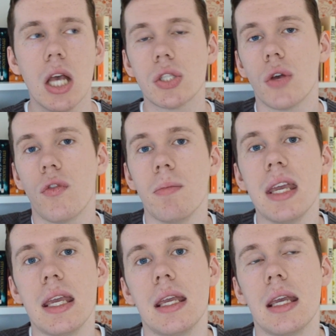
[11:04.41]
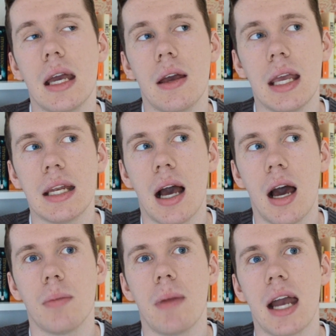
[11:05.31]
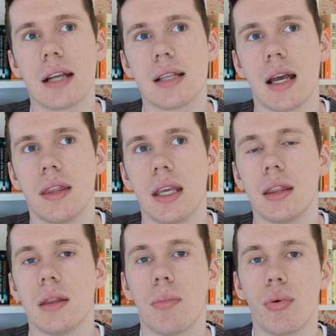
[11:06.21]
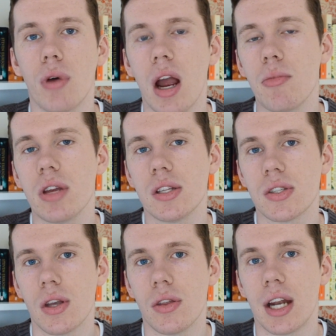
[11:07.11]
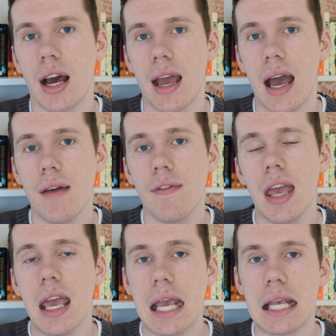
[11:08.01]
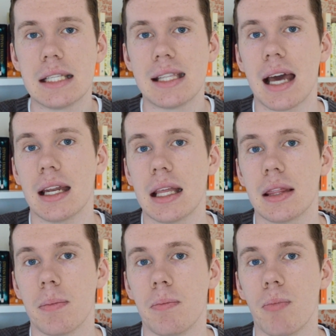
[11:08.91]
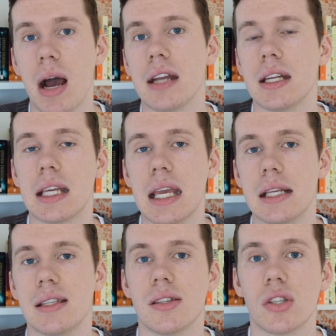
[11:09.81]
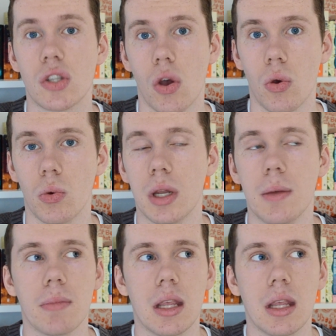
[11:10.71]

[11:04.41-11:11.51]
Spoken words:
So for me, in hardbacks, I think the primary concern that I have is that the binding is sewn,